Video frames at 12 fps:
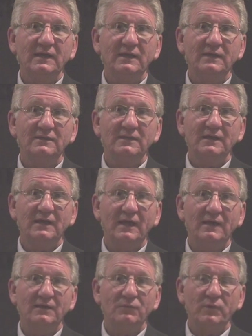
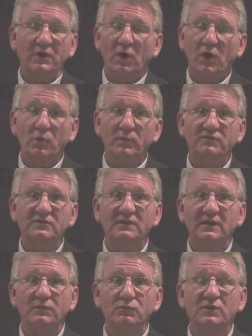We always
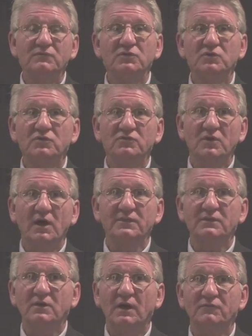did reviews on
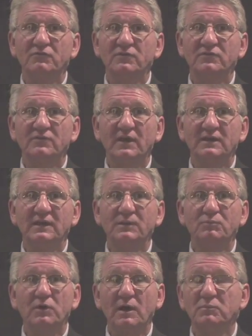the conference, and he
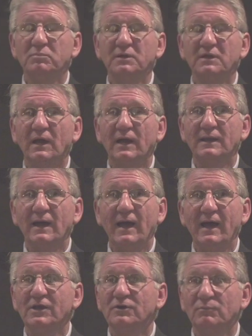probably got
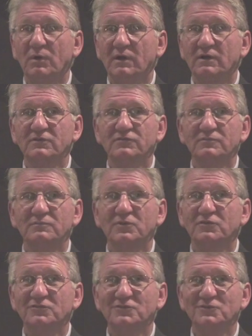higher marks from
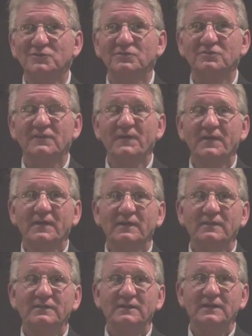those students
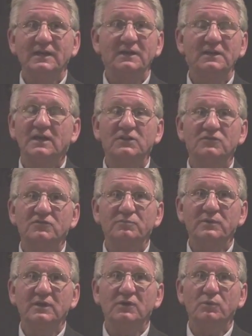than any other
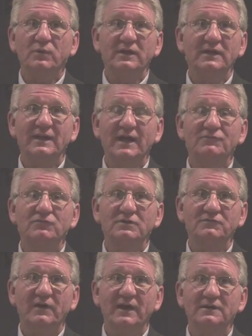speaker we had ever
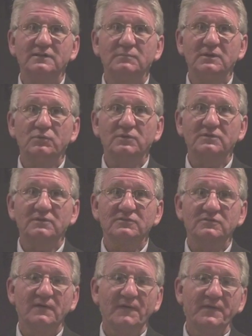invited to be with
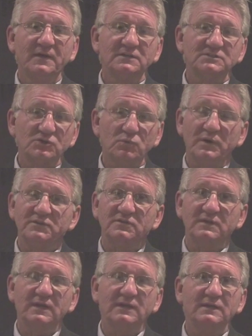us. So once
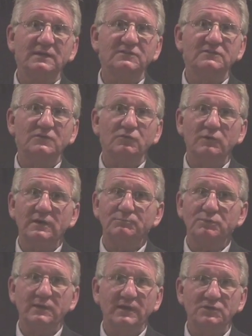again, it's a
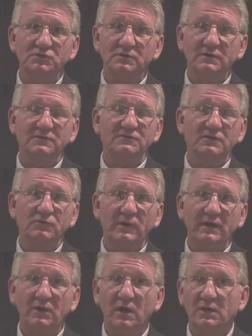great pleasure, it's a
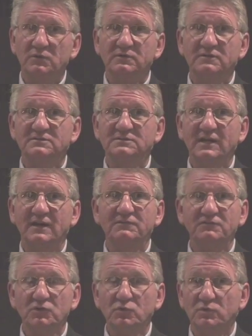great honor to say a
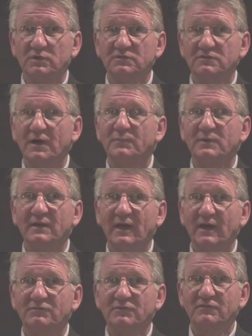few words on
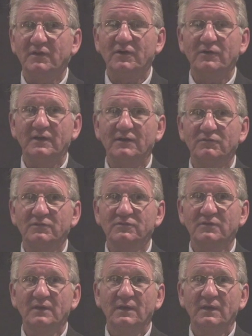behalf of Harry Evans.